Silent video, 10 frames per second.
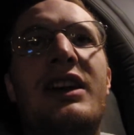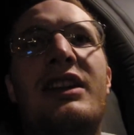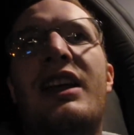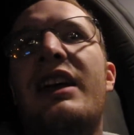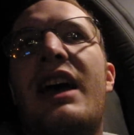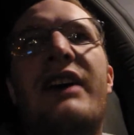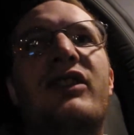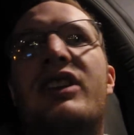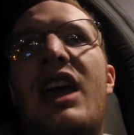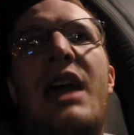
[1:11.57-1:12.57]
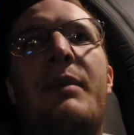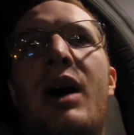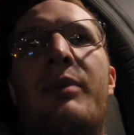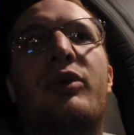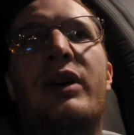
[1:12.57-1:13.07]
thing they ever came
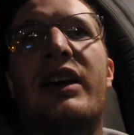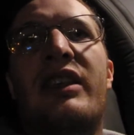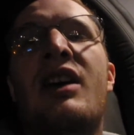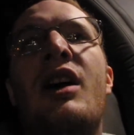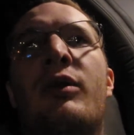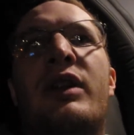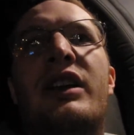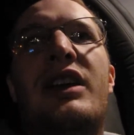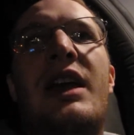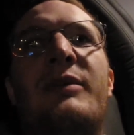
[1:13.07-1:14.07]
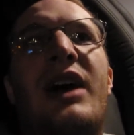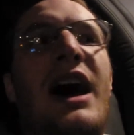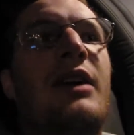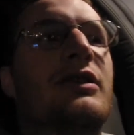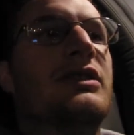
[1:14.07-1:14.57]
up with when it came to
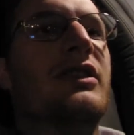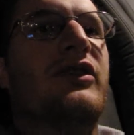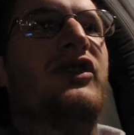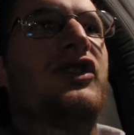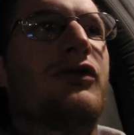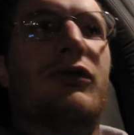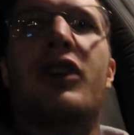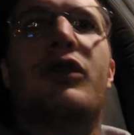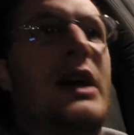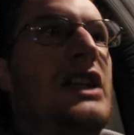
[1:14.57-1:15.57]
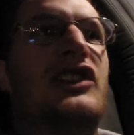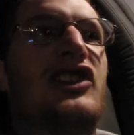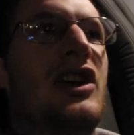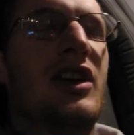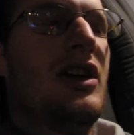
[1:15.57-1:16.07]
hours of
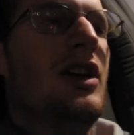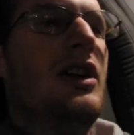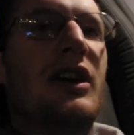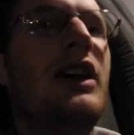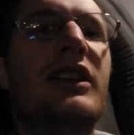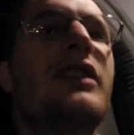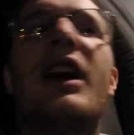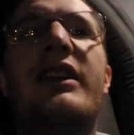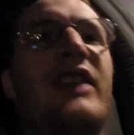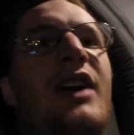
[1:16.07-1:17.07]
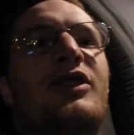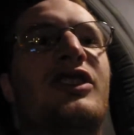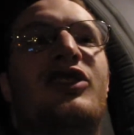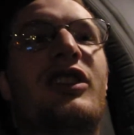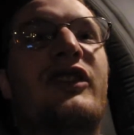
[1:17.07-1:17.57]
screwage. I mean, they're not even hours
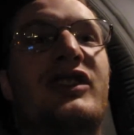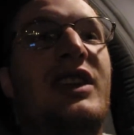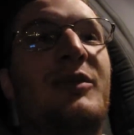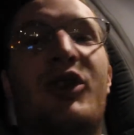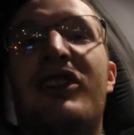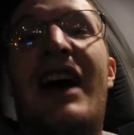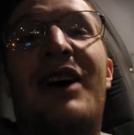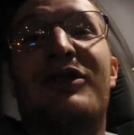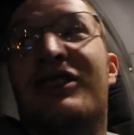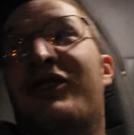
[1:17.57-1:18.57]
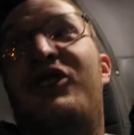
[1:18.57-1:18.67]
of service anymore, they're hours of